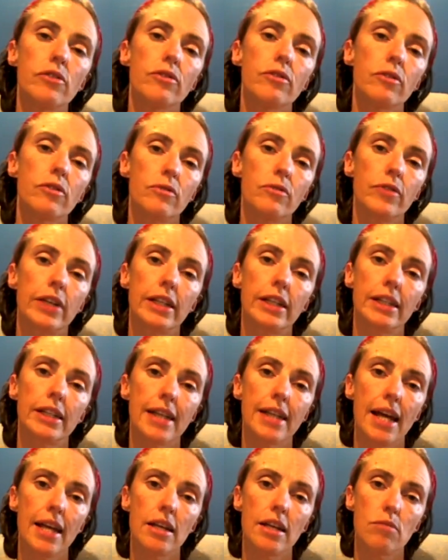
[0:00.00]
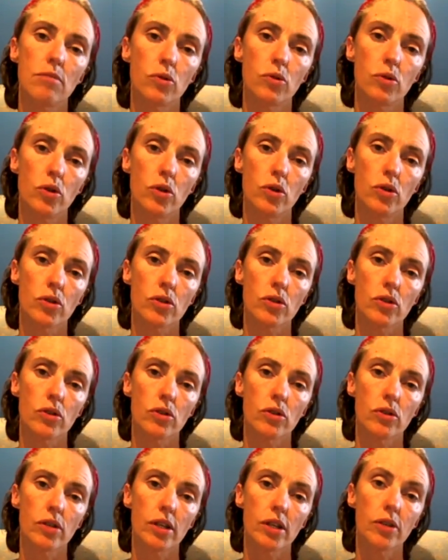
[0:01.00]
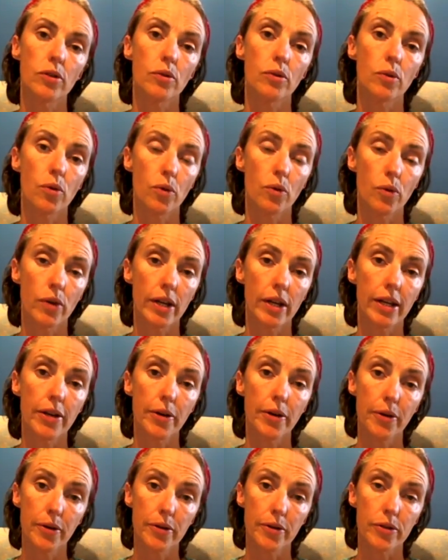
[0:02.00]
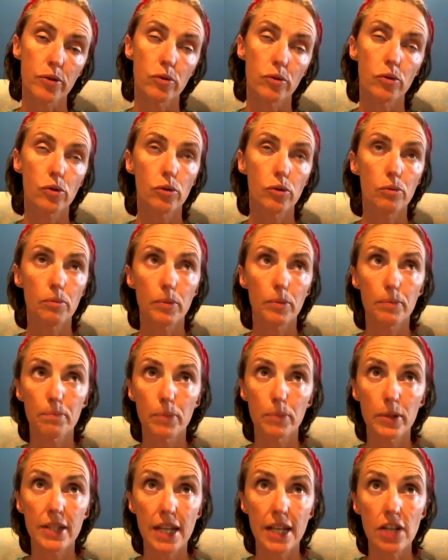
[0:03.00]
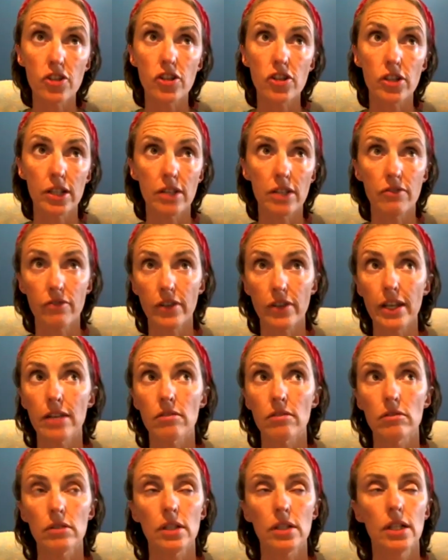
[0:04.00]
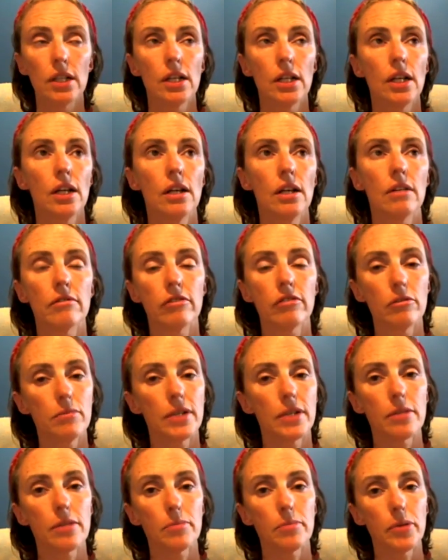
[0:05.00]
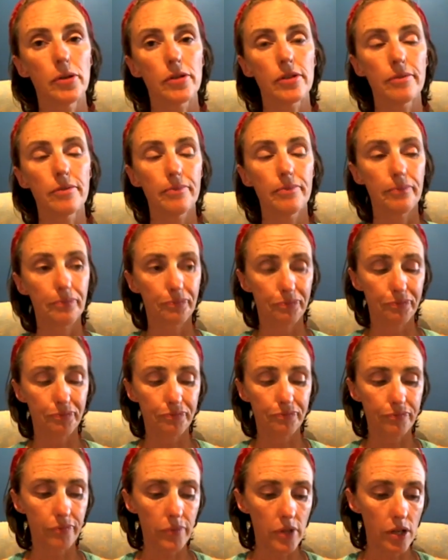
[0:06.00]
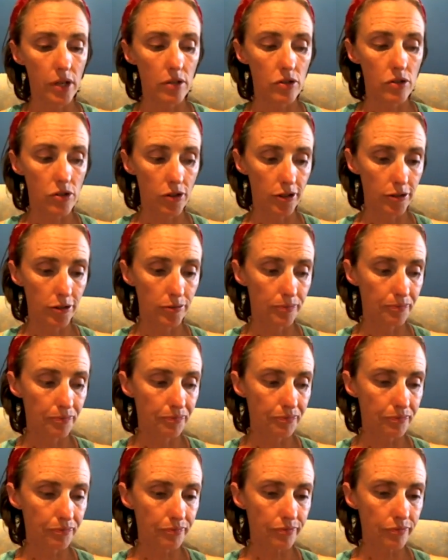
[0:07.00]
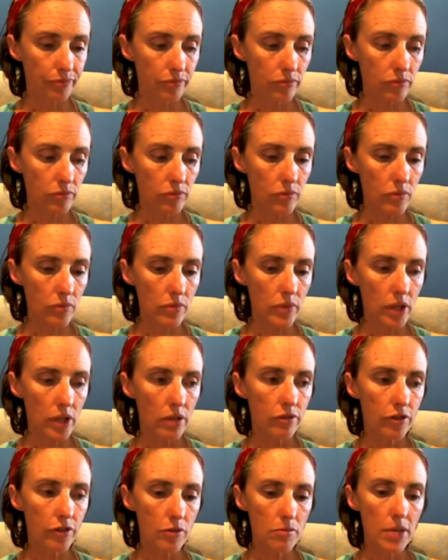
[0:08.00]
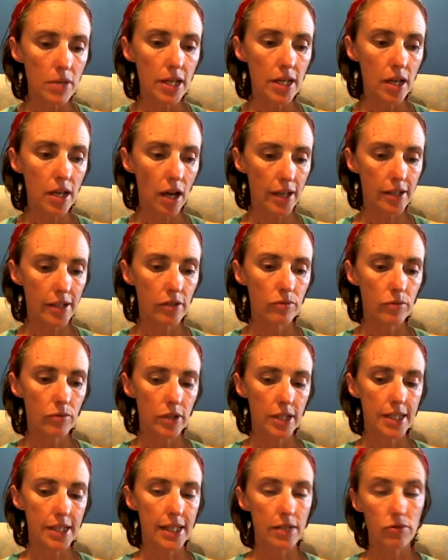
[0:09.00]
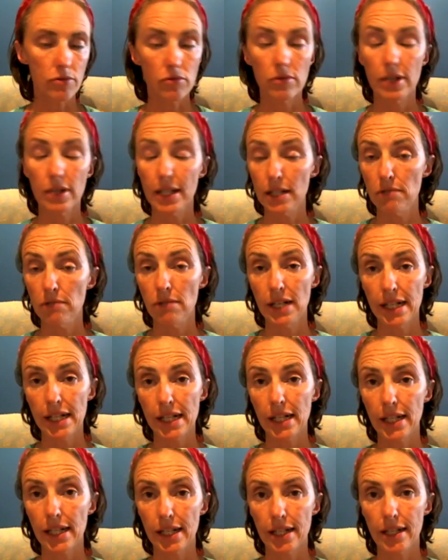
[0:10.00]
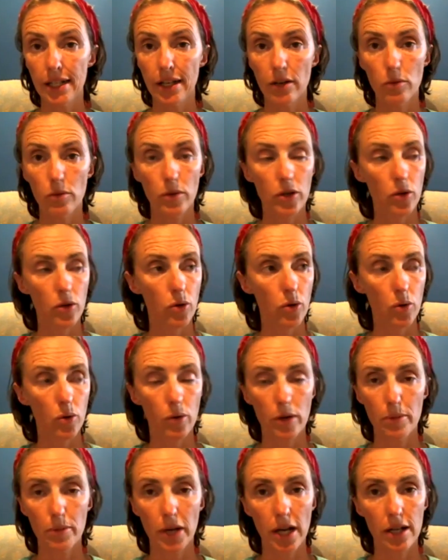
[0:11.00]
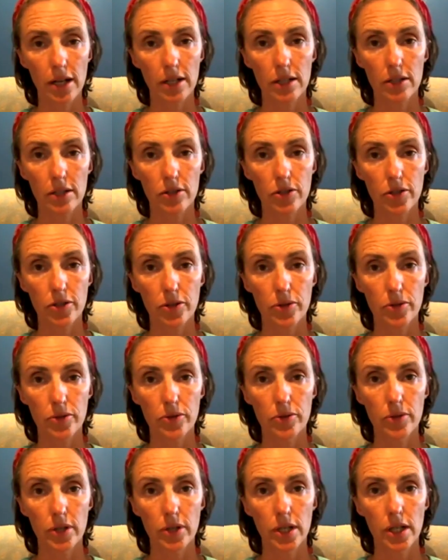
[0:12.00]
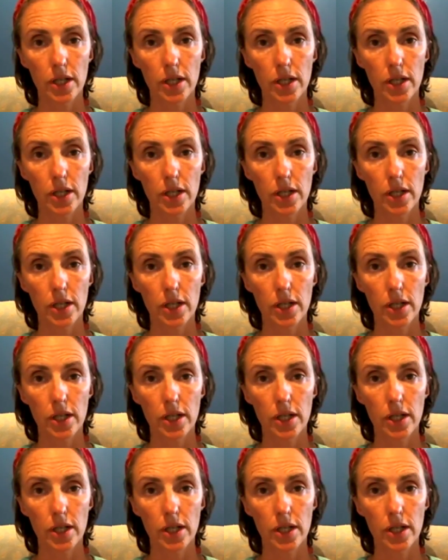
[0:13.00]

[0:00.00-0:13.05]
you from feeling any more hurt than you already hurt or could potentially feel from another person. So for me, I can see really, really clearly it went all the way back to